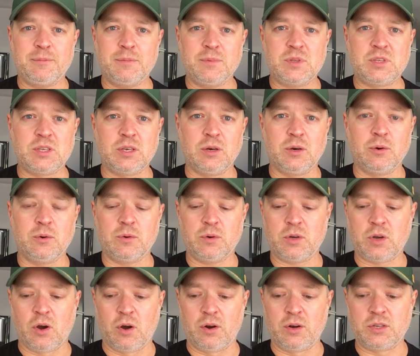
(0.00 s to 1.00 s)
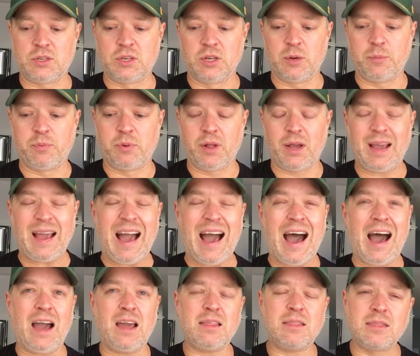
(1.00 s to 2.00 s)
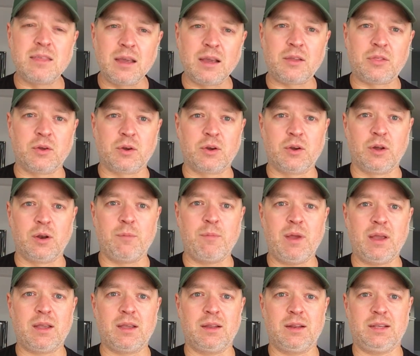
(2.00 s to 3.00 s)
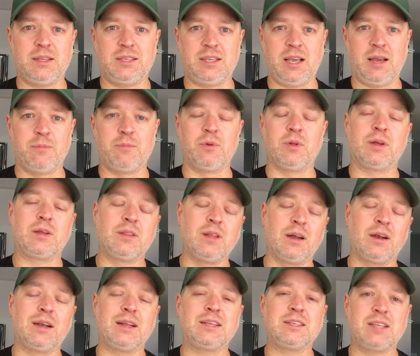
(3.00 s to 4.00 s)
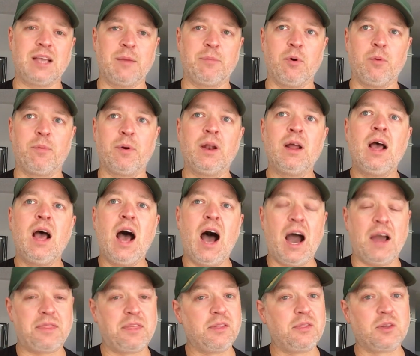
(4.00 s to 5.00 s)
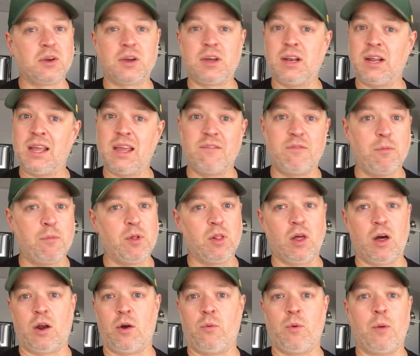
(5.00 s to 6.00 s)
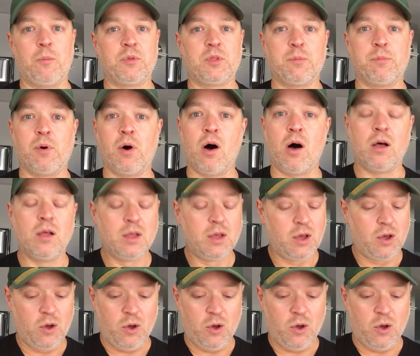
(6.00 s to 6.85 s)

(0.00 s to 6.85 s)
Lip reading: So Connor's going to play. I think they're going to make an example, like not an example, but I think they're going to give him a lot of run with the ball.